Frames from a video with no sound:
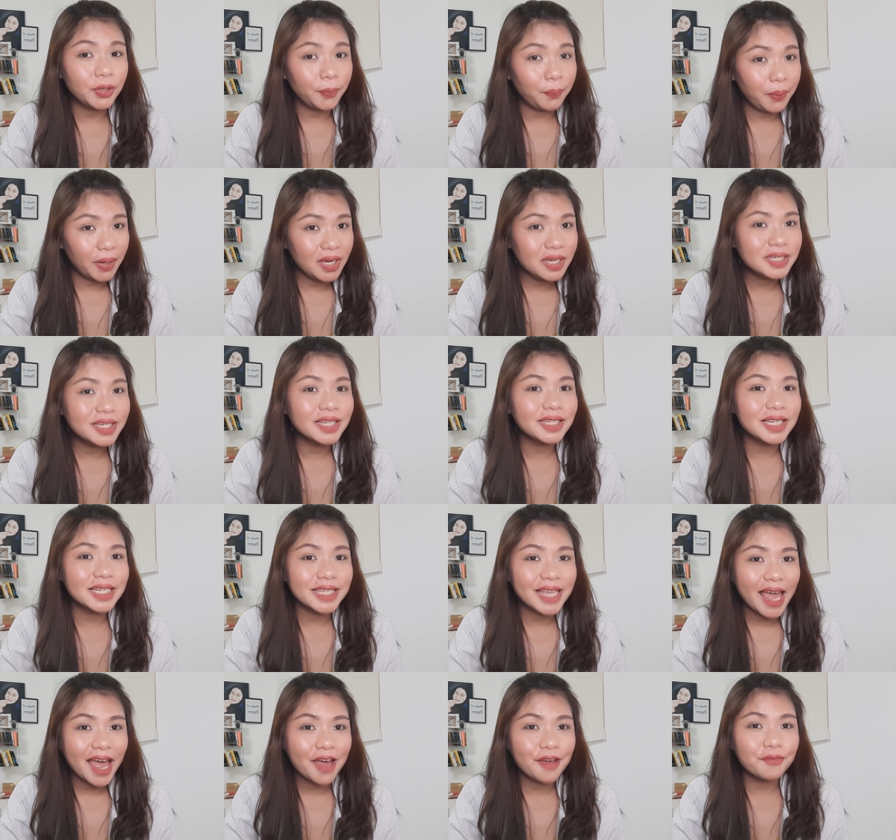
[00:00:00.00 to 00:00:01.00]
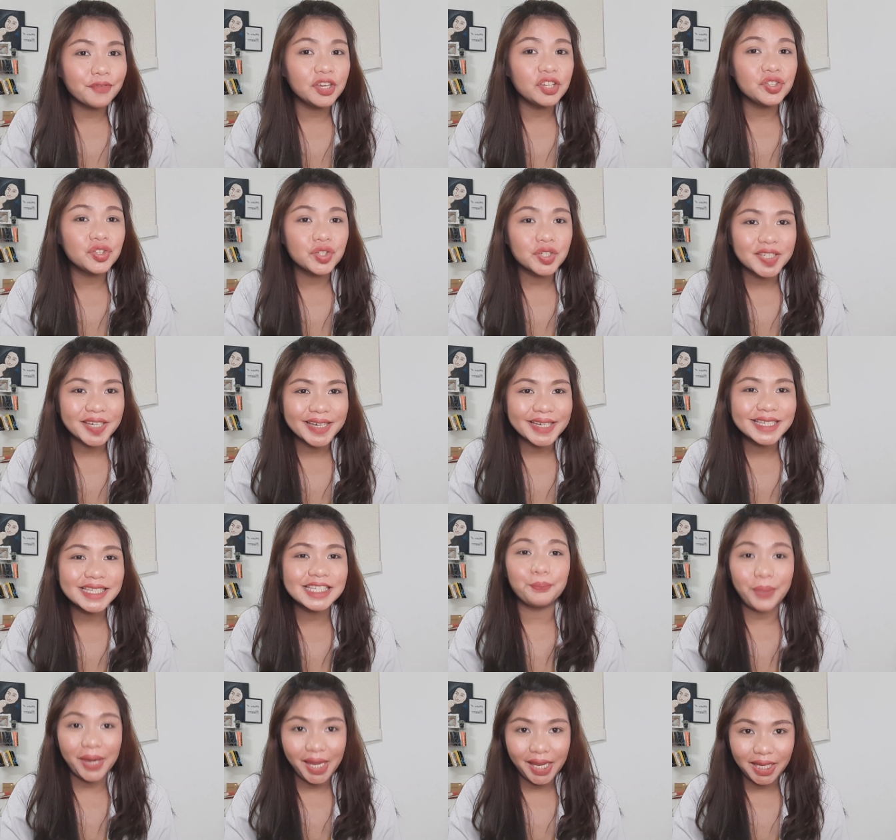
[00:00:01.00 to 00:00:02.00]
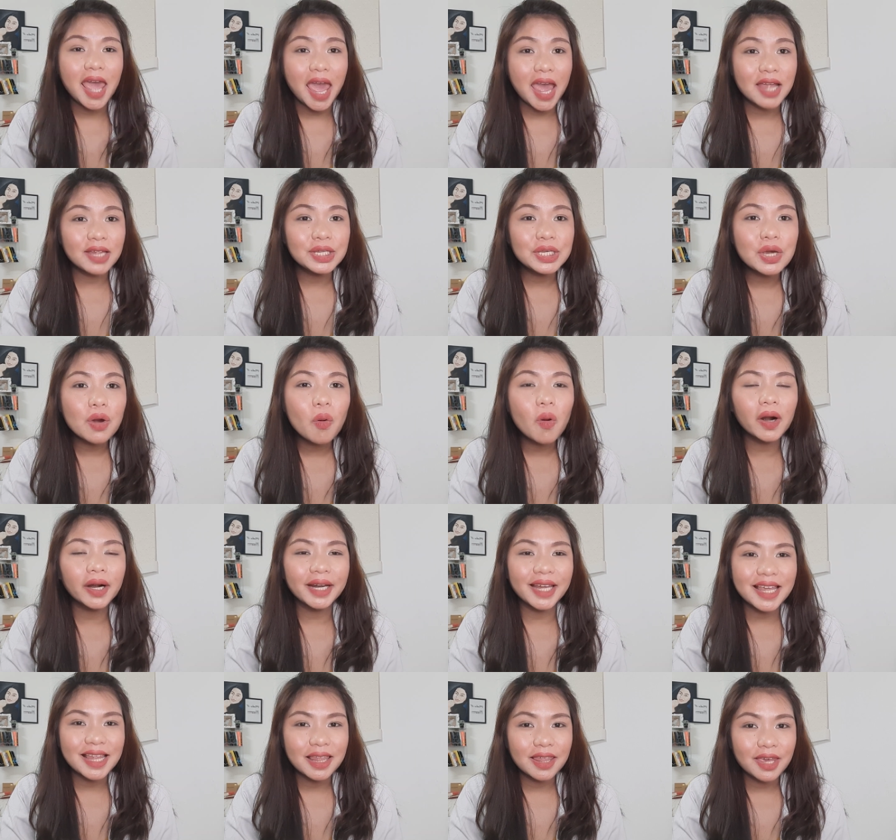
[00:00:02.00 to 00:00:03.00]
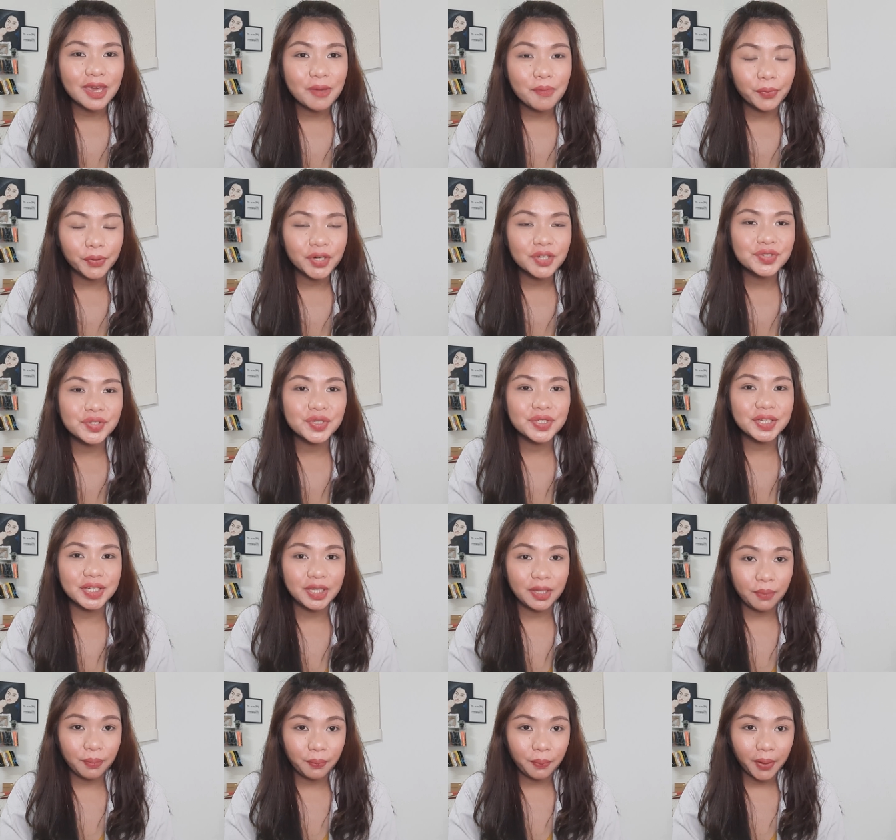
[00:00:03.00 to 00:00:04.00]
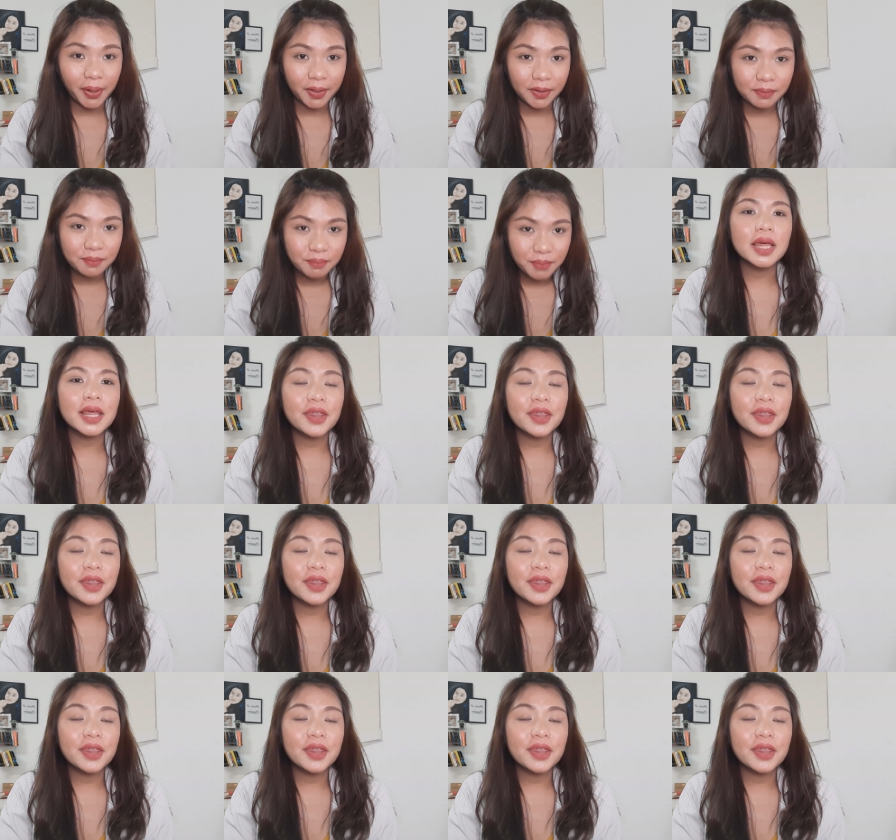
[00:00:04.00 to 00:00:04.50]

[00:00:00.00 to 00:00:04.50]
Your patient is having chest pain and you are in the emergency department.